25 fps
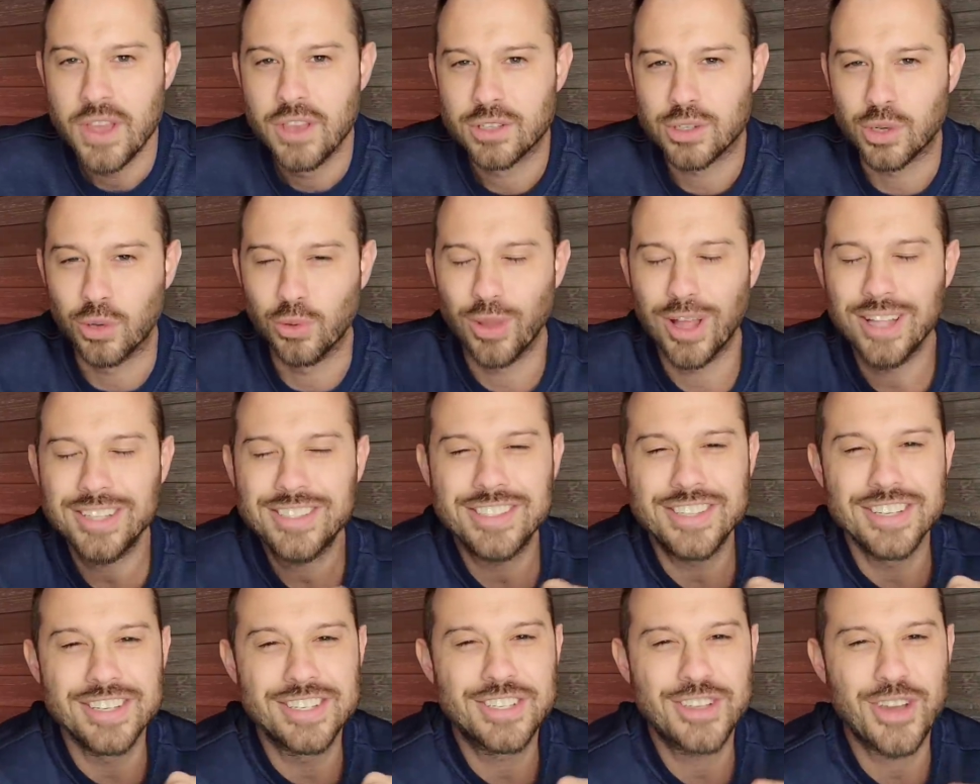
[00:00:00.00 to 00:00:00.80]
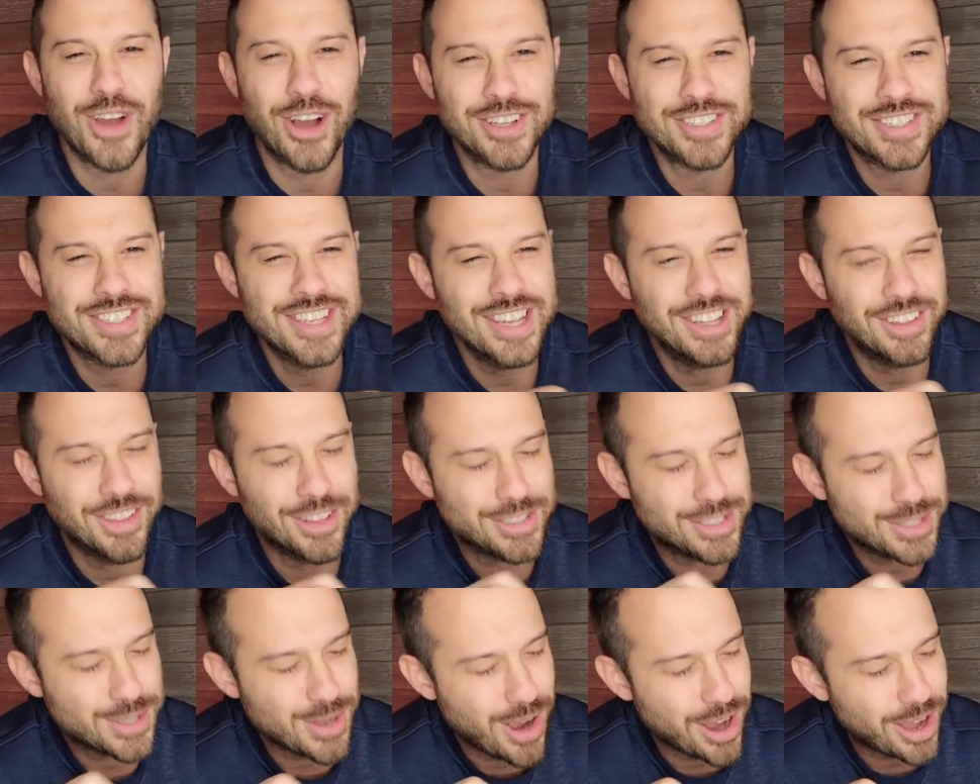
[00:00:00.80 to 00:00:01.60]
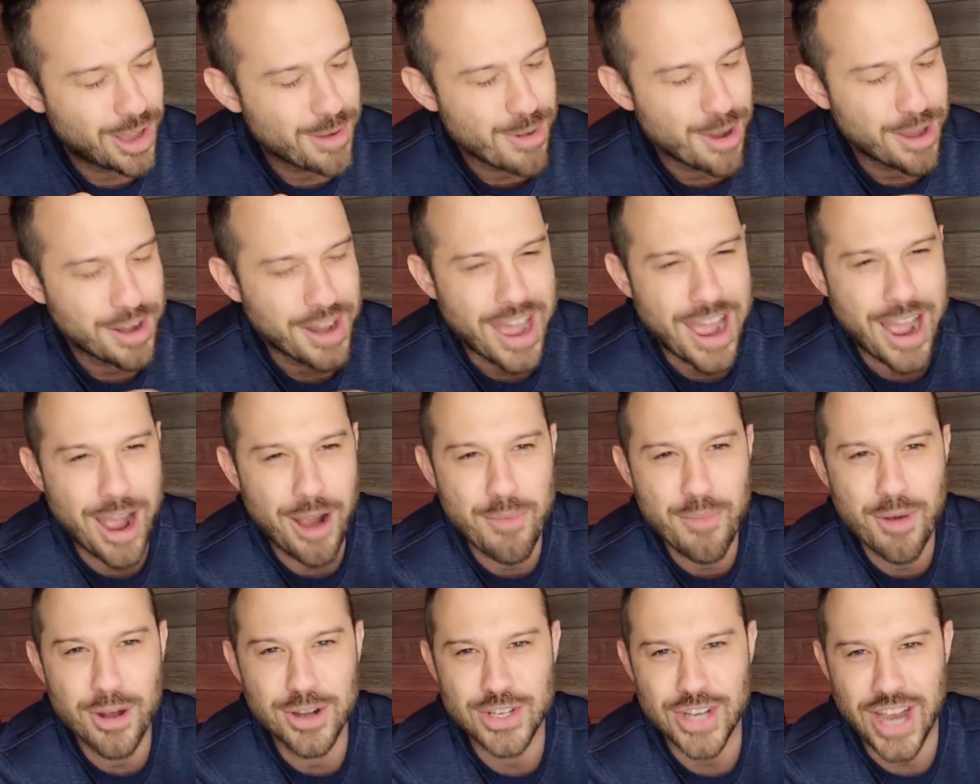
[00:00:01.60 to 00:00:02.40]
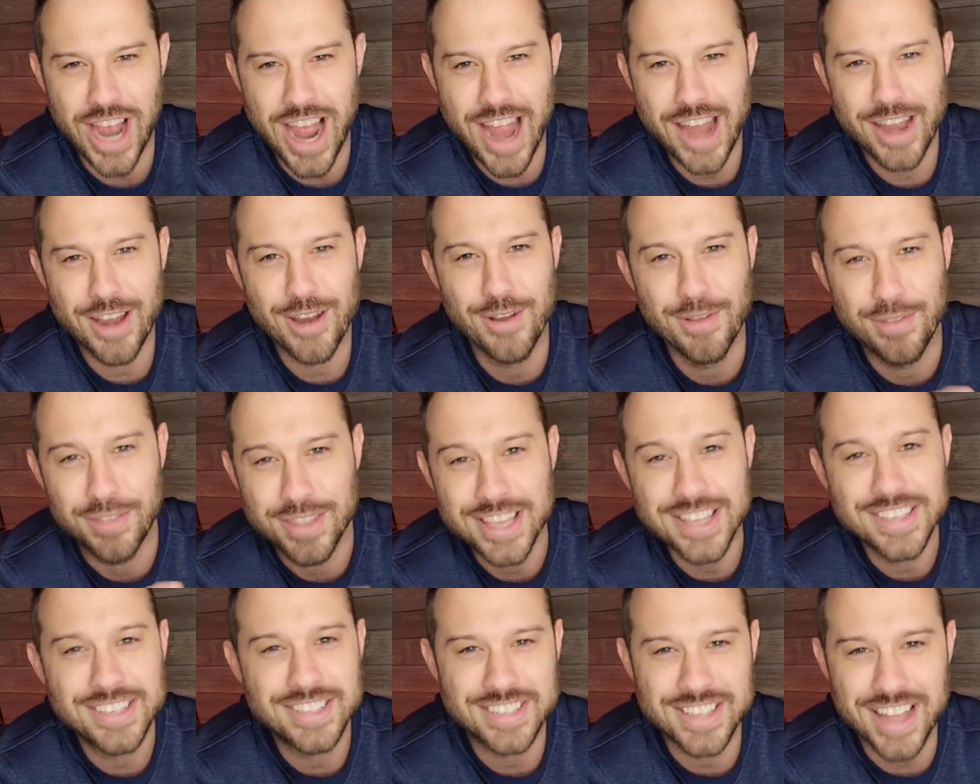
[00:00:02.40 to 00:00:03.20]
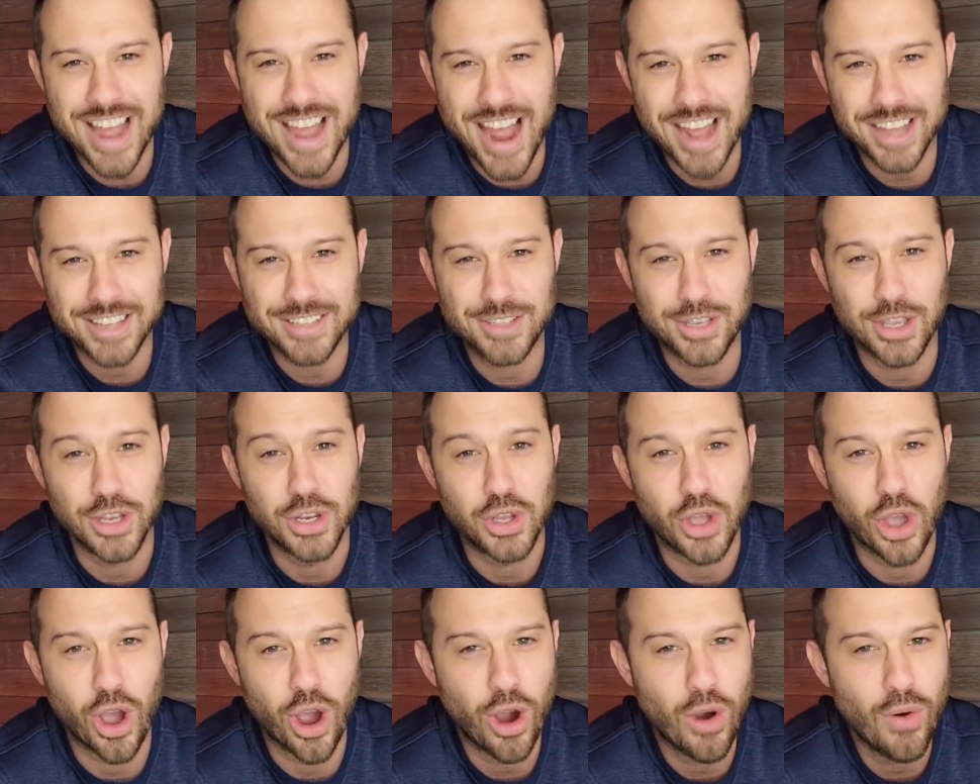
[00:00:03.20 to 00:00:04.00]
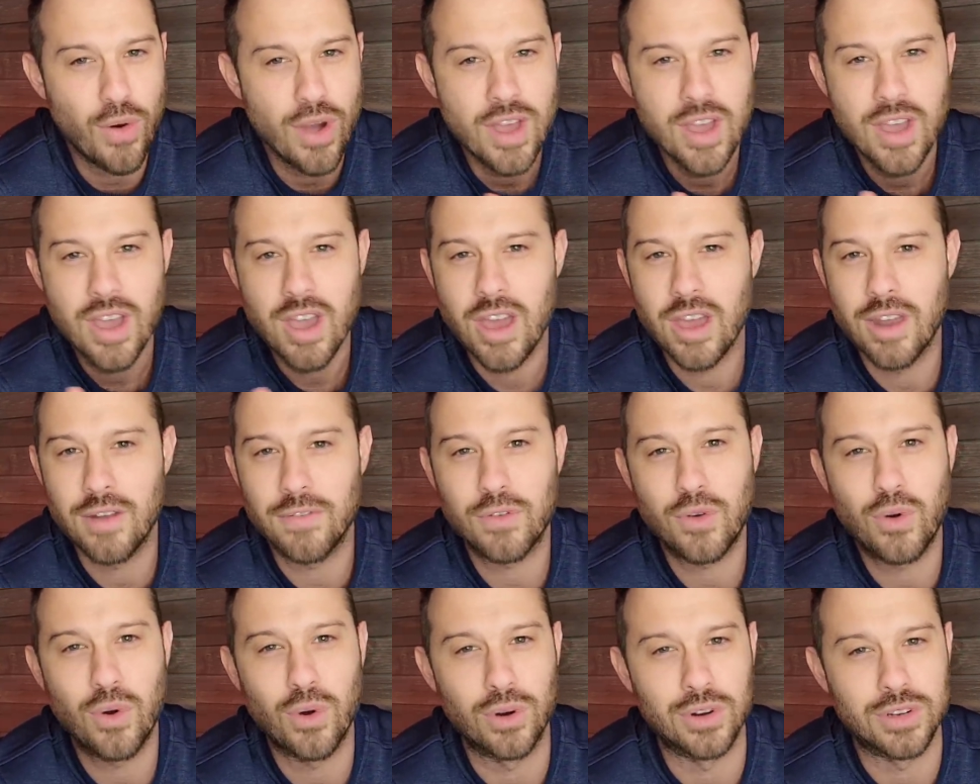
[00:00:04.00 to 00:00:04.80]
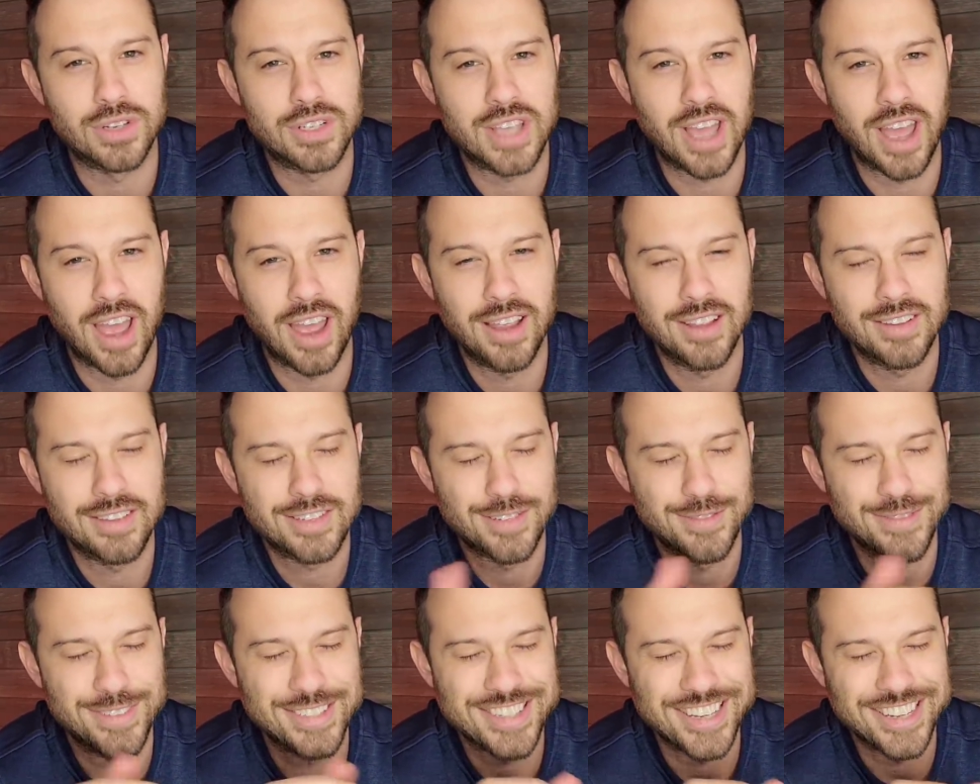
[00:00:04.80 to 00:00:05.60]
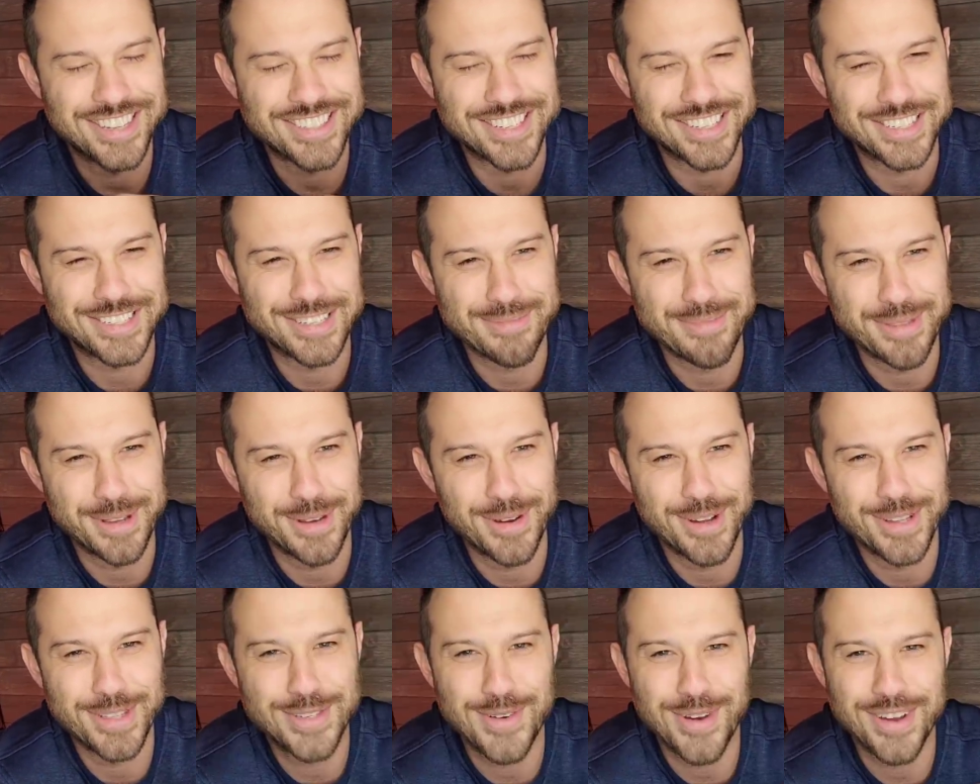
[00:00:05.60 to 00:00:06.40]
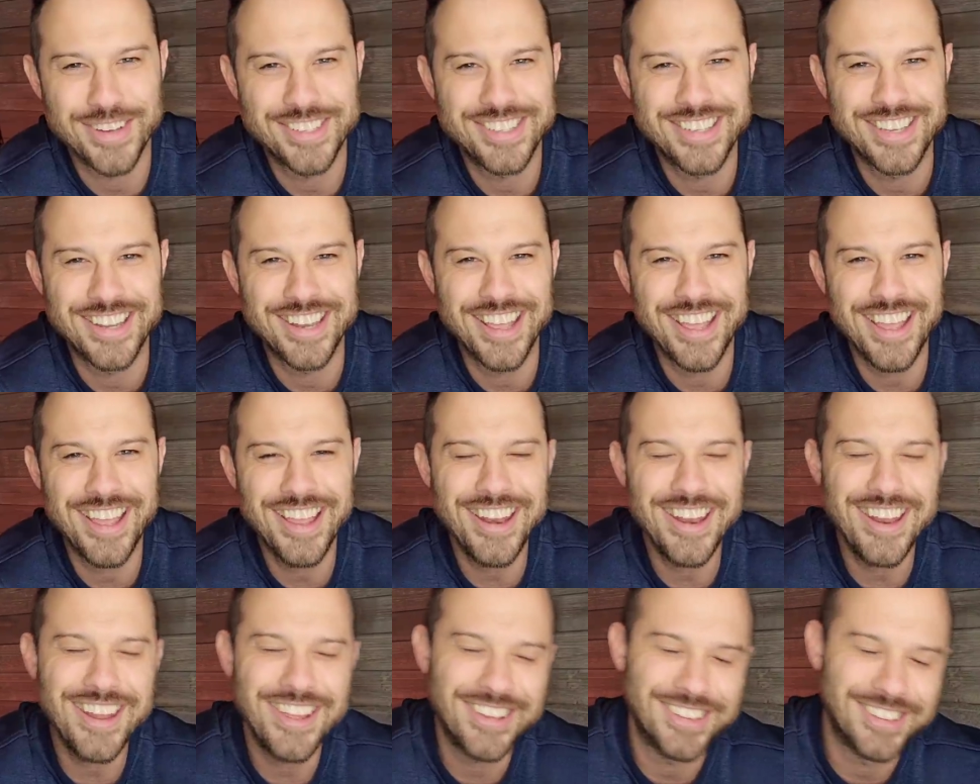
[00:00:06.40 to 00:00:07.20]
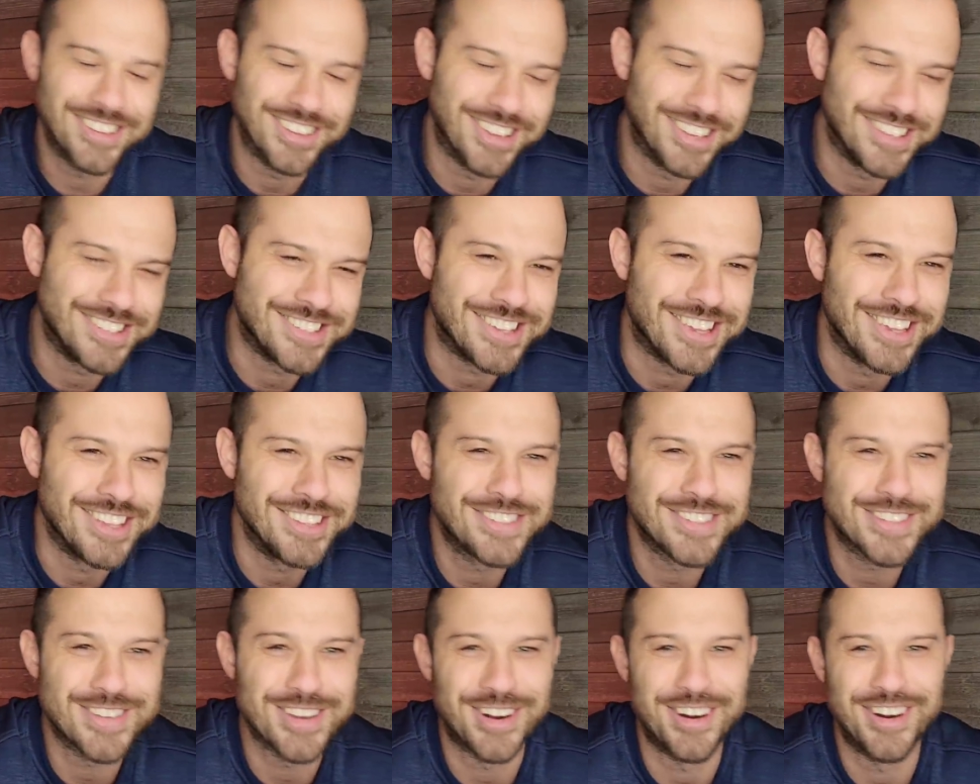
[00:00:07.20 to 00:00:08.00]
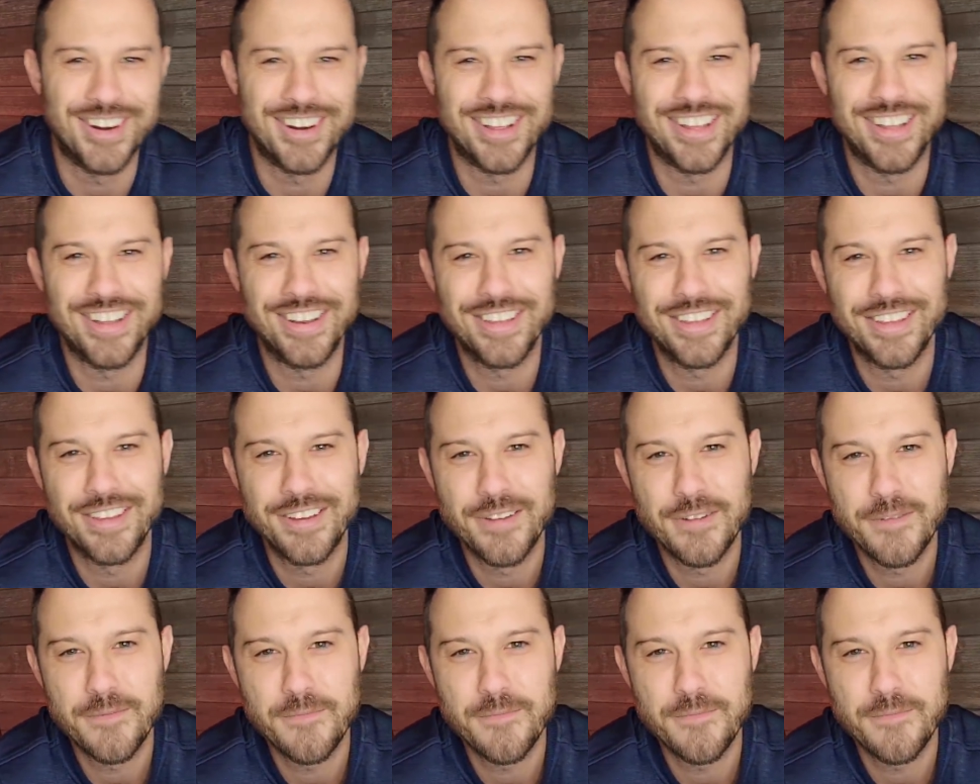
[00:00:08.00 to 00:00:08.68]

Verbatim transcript: So let's discuss it. Let's talk about how much higher these stocks can go. And of course, guys, if it sounds like something you're interested in, let's get started.